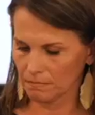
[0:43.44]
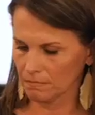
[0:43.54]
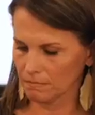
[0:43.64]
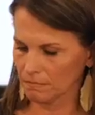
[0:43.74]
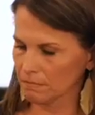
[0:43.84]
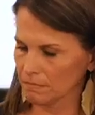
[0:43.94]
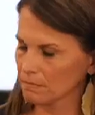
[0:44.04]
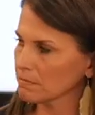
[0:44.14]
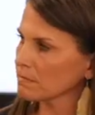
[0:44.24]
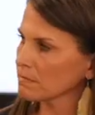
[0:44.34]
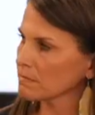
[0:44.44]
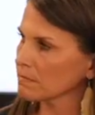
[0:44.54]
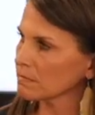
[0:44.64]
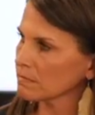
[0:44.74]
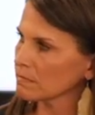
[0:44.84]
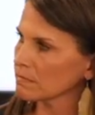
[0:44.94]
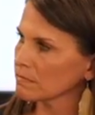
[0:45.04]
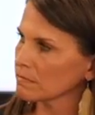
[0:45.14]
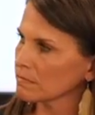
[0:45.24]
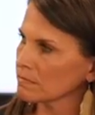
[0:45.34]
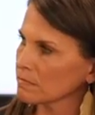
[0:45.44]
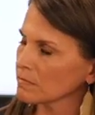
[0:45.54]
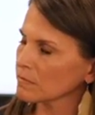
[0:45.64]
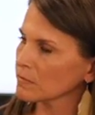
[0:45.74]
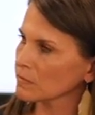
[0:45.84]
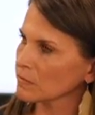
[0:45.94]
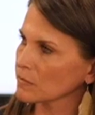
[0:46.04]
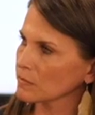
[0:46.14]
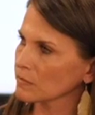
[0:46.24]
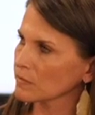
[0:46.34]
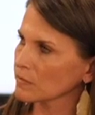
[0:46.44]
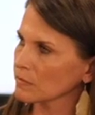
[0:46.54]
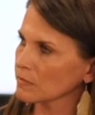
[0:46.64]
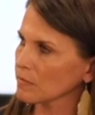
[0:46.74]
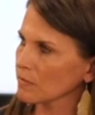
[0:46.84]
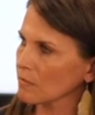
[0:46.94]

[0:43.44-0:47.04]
No words are spoken by the person on screen.